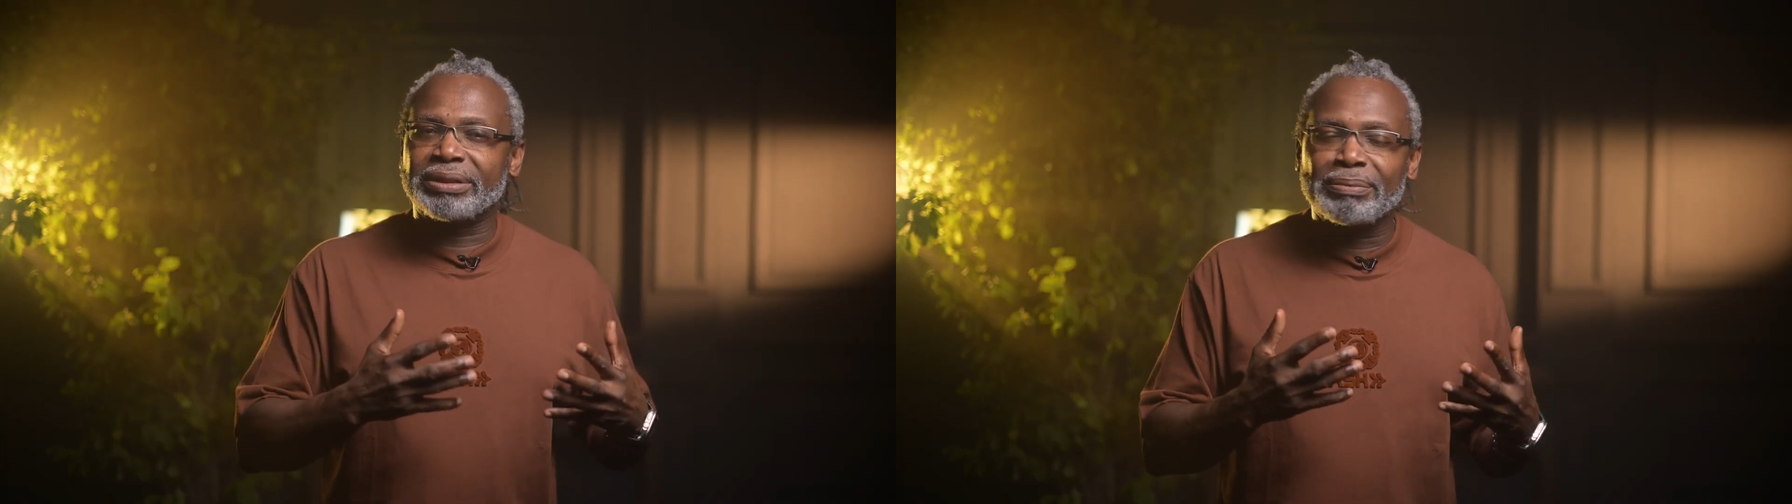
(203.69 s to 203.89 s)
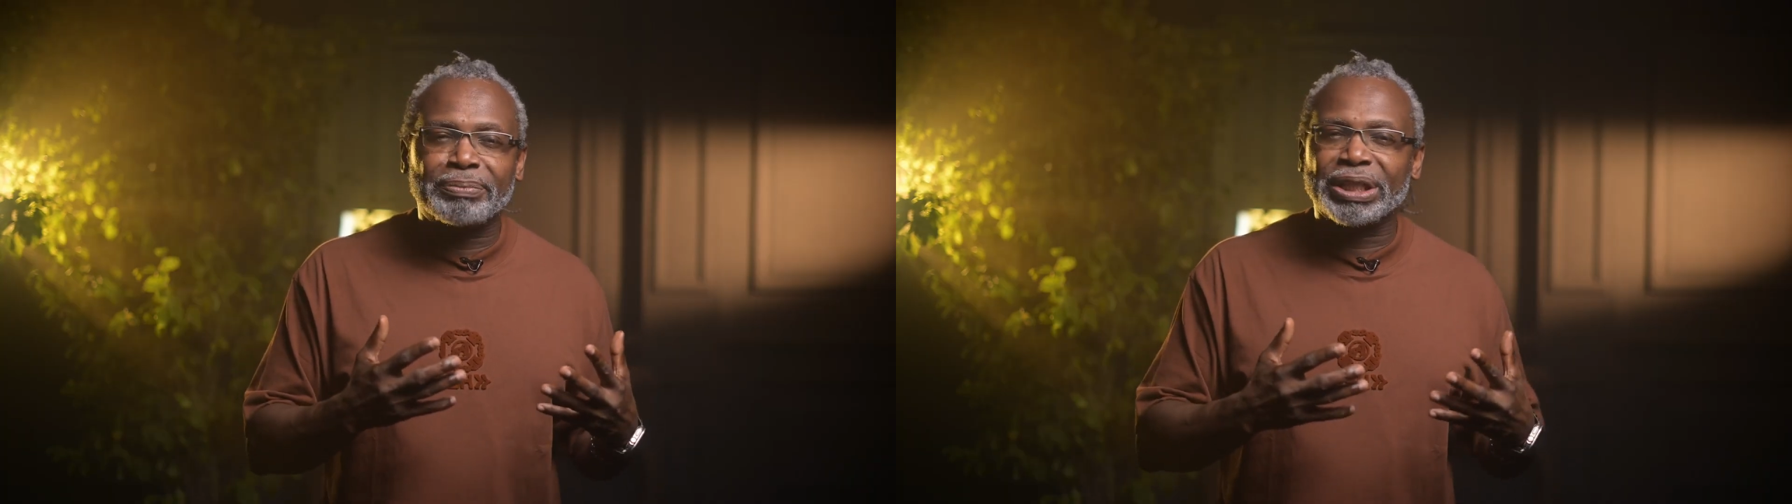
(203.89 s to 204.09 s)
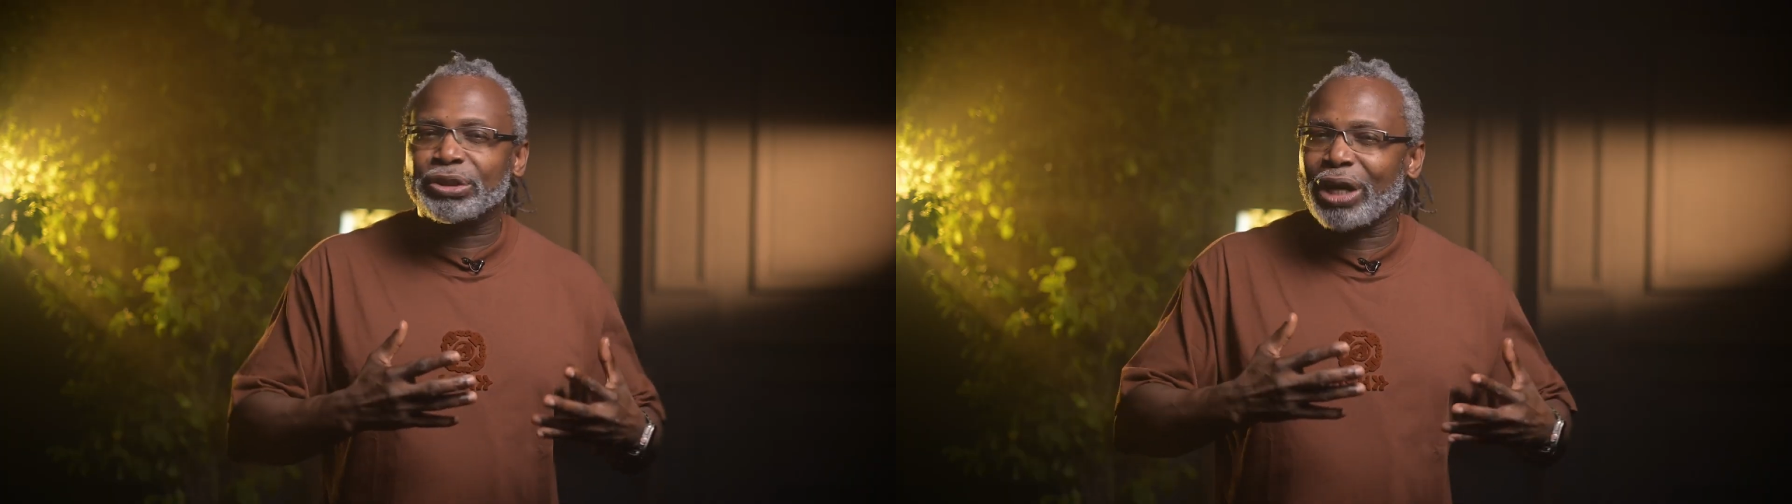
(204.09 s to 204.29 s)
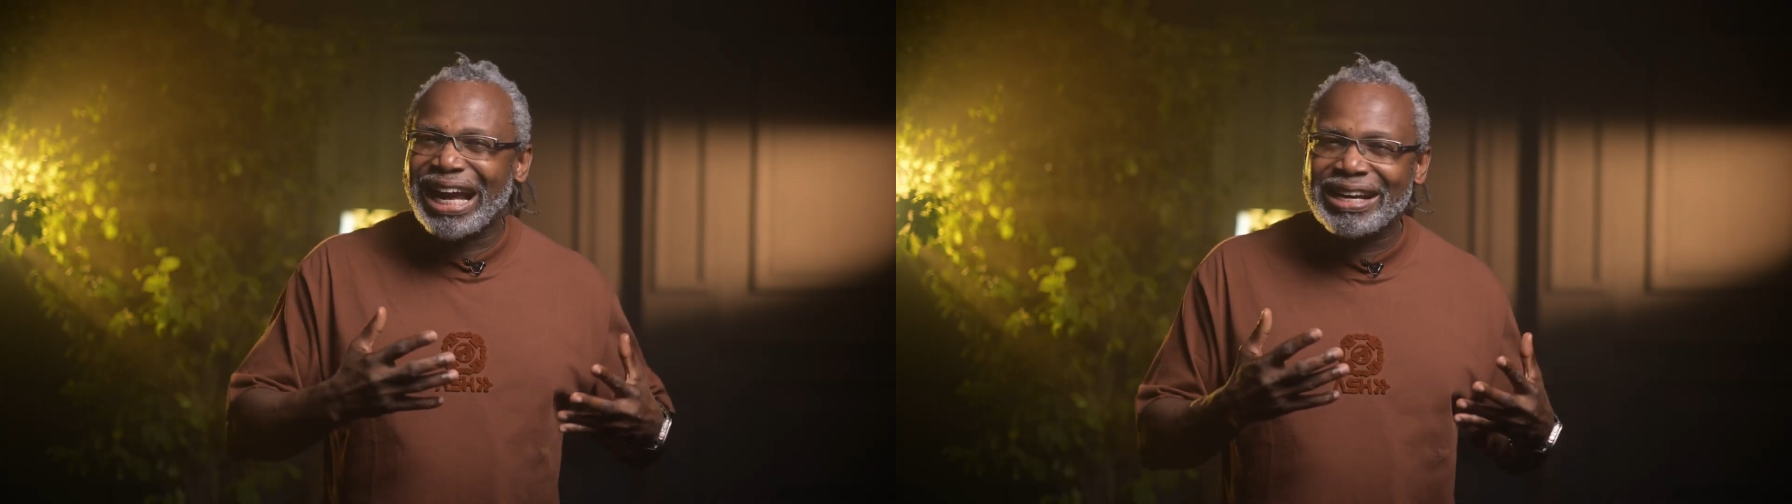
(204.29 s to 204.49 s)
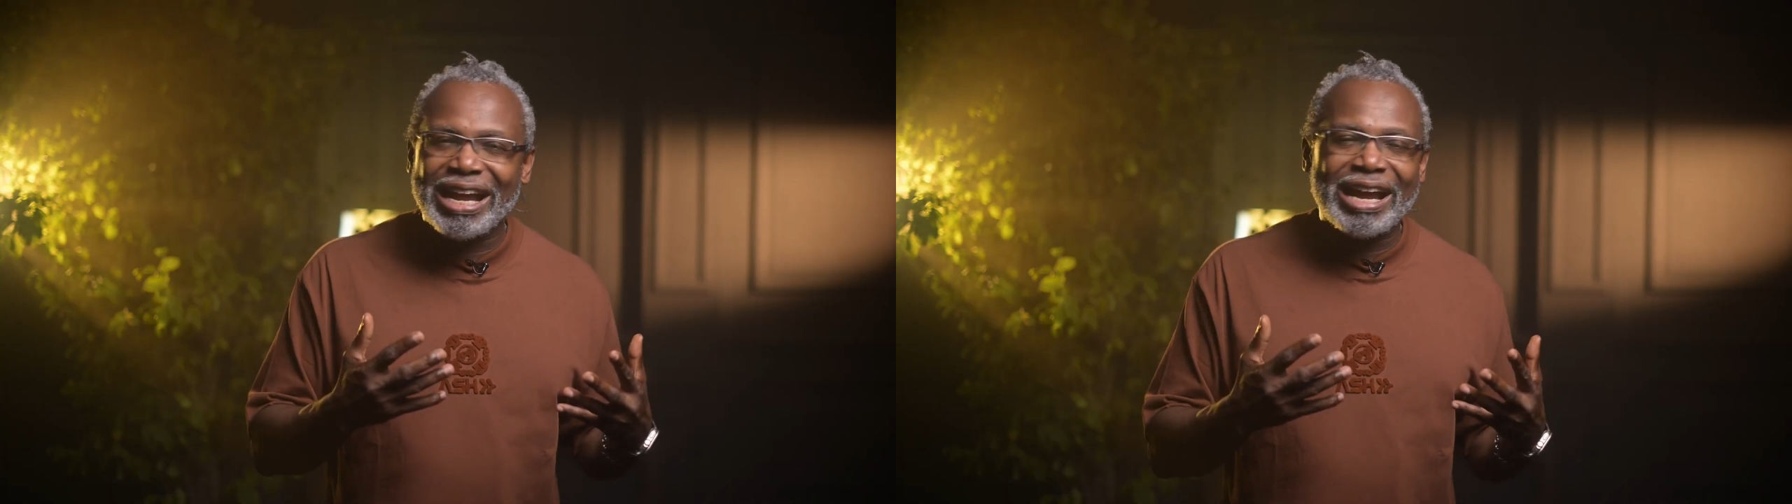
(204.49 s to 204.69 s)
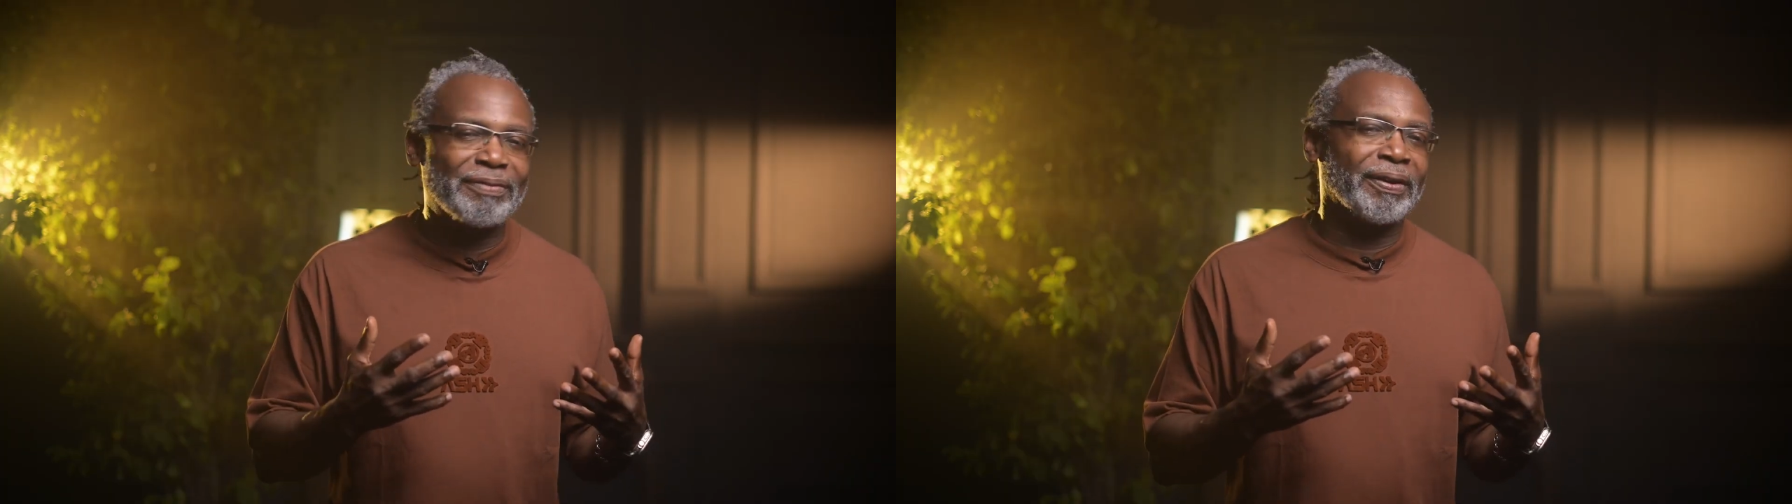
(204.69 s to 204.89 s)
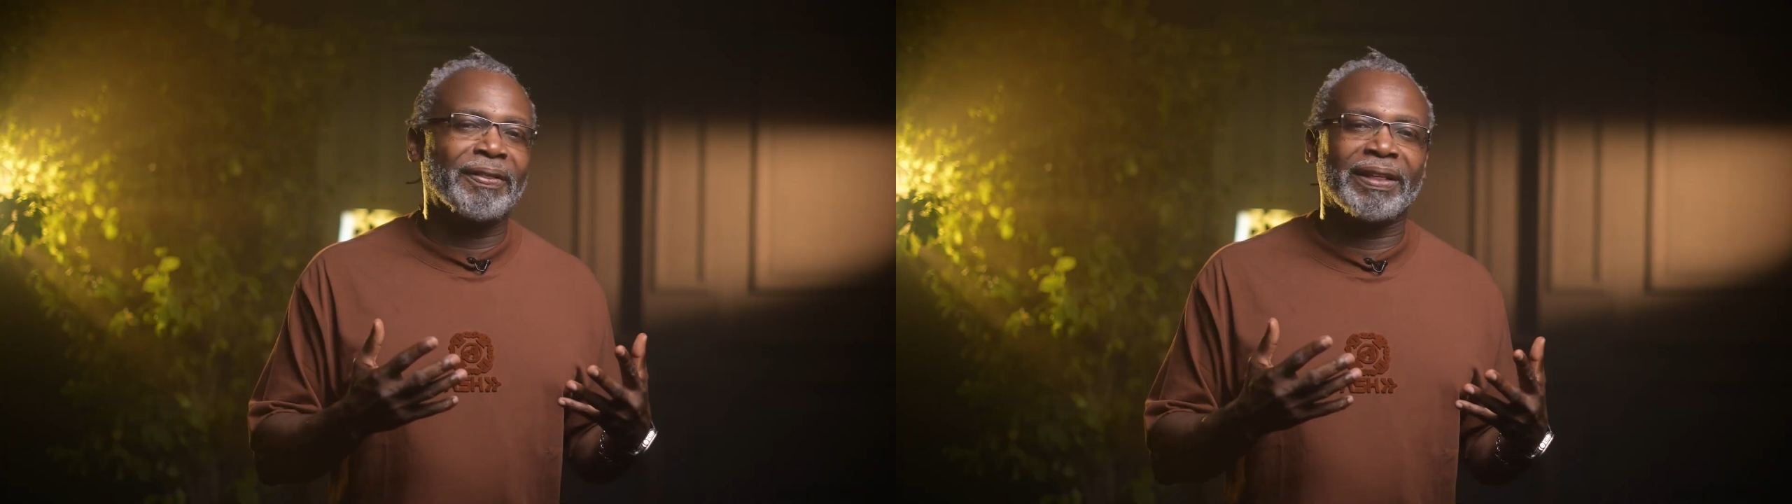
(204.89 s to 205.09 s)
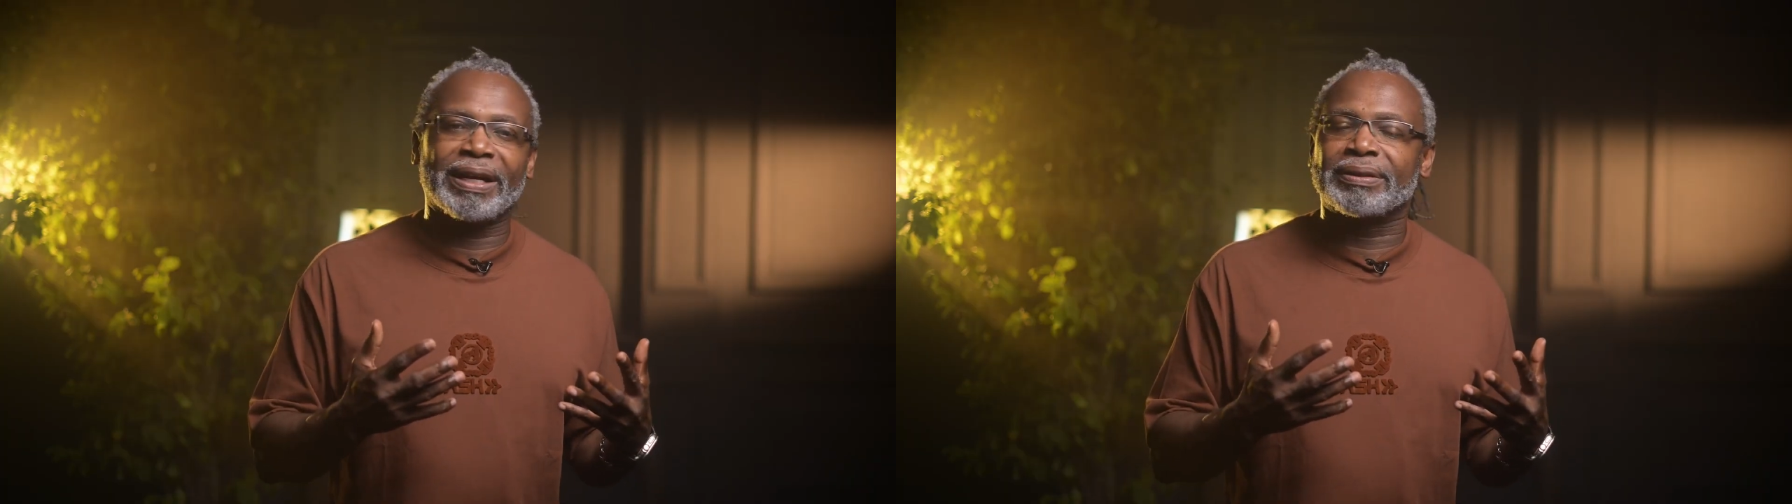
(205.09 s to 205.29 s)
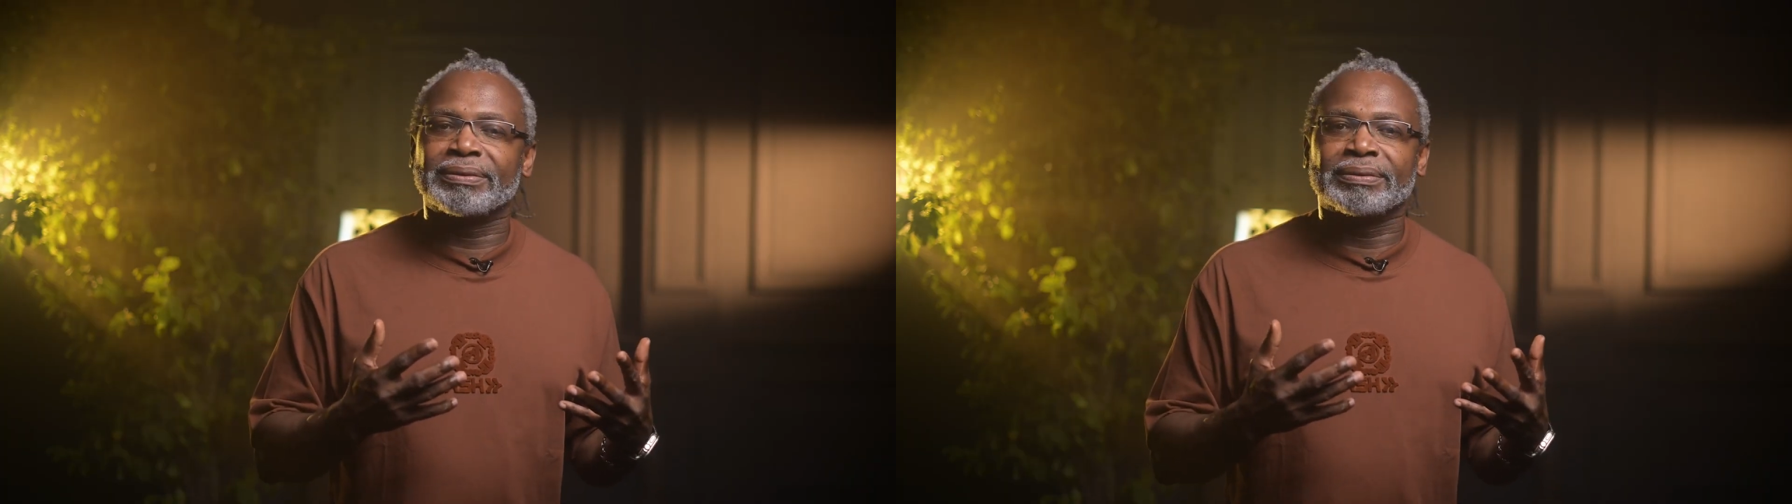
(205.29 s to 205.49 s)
temperature, and everything